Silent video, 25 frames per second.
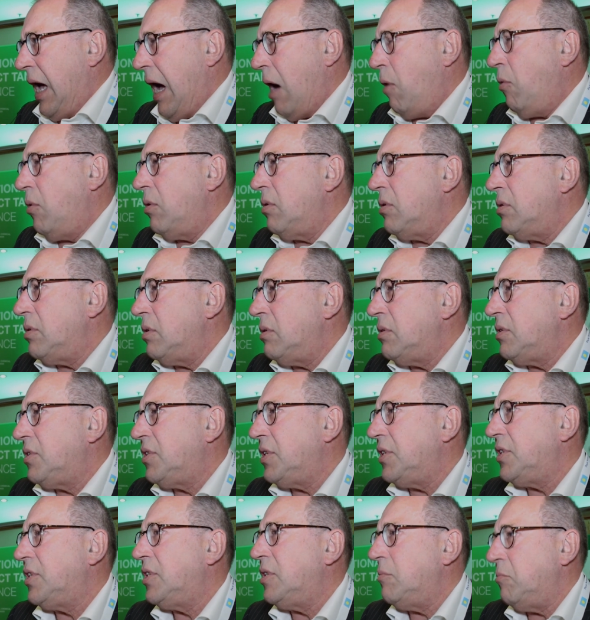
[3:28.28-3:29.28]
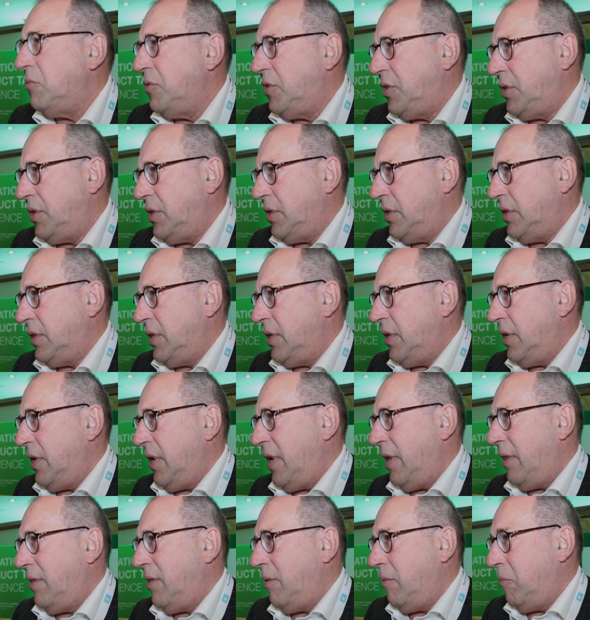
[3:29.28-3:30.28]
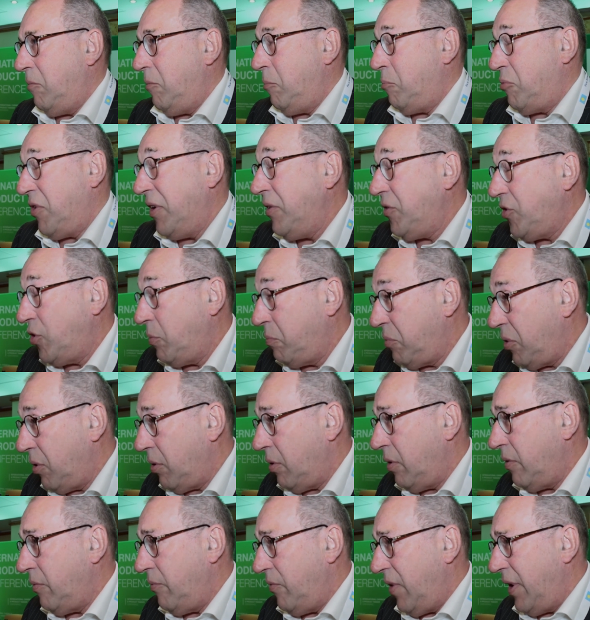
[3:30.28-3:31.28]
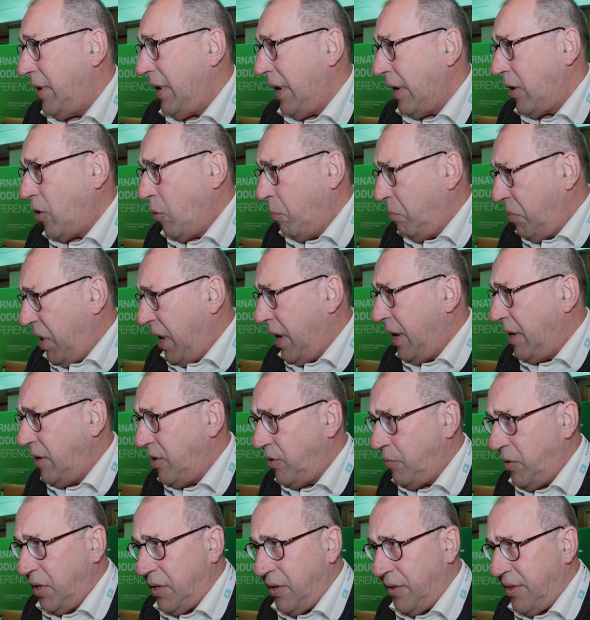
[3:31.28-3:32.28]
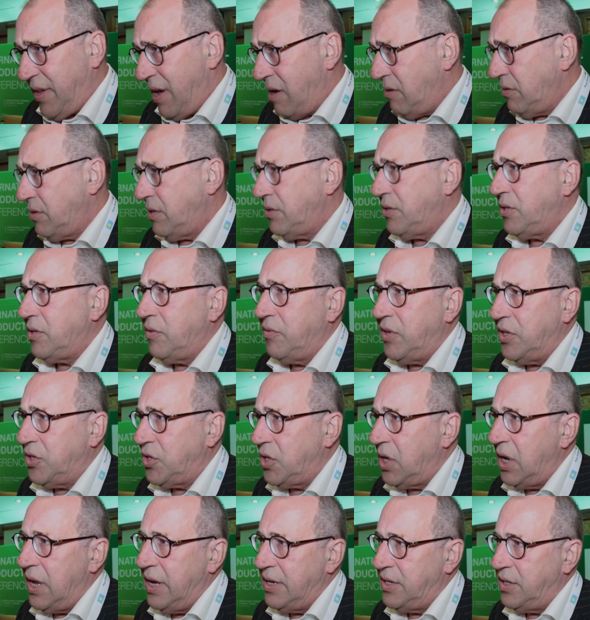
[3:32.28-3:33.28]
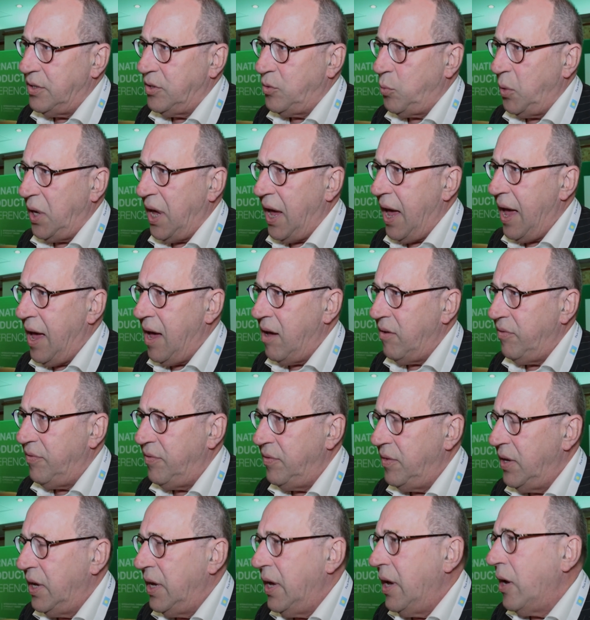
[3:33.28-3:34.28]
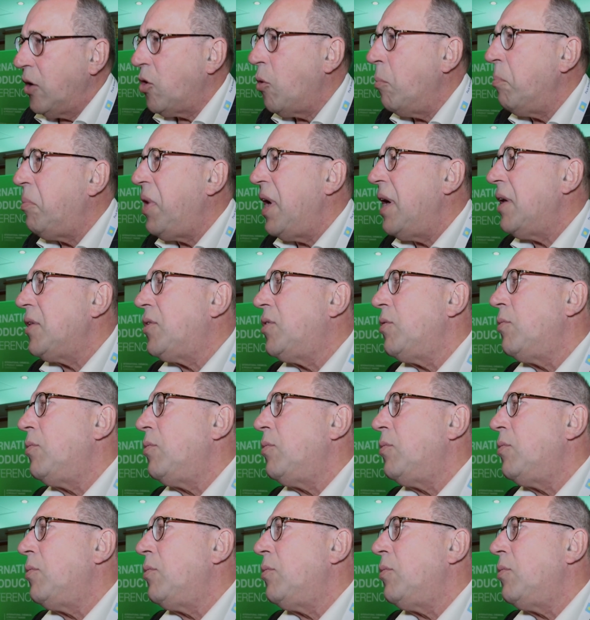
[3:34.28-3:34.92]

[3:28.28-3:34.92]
our systems, in principle, when I compare this with the thousands of installations we have, compared